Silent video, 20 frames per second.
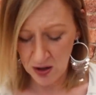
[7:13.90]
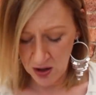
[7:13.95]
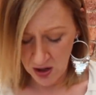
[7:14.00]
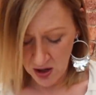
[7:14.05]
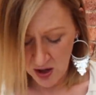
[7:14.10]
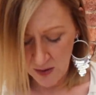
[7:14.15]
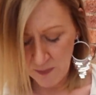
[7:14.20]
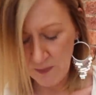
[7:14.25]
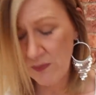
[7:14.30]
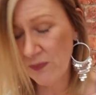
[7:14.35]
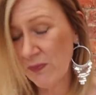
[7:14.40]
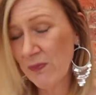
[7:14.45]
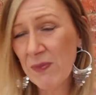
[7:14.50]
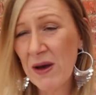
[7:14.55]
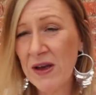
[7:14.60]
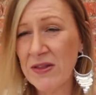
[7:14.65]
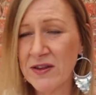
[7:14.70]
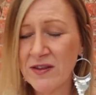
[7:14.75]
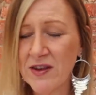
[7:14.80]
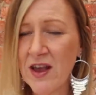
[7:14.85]
um,
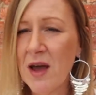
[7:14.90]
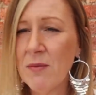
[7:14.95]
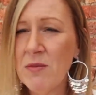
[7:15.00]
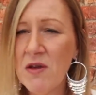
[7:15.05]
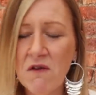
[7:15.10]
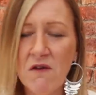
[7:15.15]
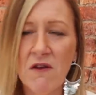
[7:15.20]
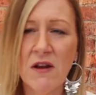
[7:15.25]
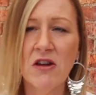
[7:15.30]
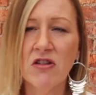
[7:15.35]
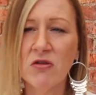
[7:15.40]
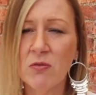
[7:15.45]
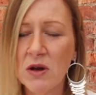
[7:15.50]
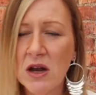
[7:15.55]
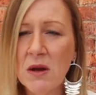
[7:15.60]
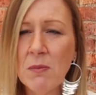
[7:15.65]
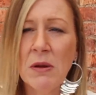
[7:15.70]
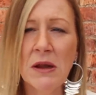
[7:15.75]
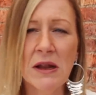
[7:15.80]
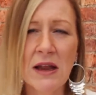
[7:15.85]
by the time you finish
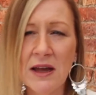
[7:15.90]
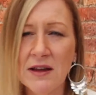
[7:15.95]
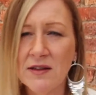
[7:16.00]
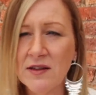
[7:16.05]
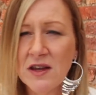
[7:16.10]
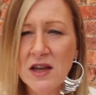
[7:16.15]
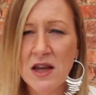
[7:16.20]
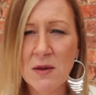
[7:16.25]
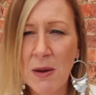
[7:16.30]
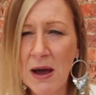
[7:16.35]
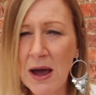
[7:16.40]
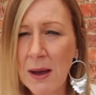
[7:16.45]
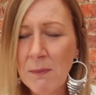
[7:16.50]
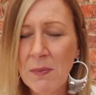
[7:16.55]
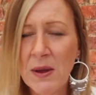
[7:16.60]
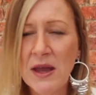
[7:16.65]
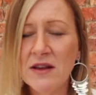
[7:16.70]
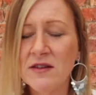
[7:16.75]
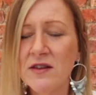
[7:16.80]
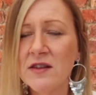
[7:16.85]
manipulating your
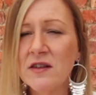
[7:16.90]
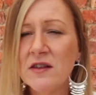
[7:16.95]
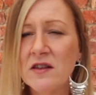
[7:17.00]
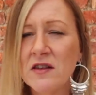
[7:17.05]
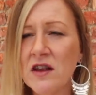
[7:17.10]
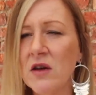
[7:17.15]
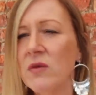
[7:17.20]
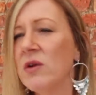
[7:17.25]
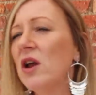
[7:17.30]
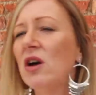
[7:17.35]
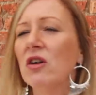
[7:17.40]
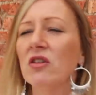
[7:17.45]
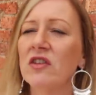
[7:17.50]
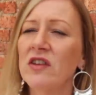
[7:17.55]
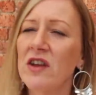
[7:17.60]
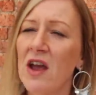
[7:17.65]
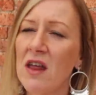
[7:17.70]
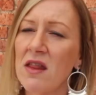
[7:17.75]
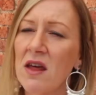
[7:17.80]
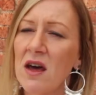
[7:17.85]
pattern pieces and sewing it all
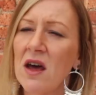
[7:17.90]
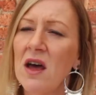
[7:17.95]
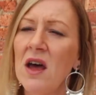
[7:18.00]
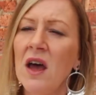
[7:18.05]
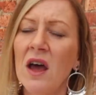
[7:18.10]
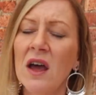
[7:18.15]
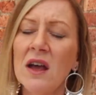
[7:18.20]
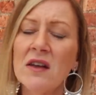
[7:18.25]
together,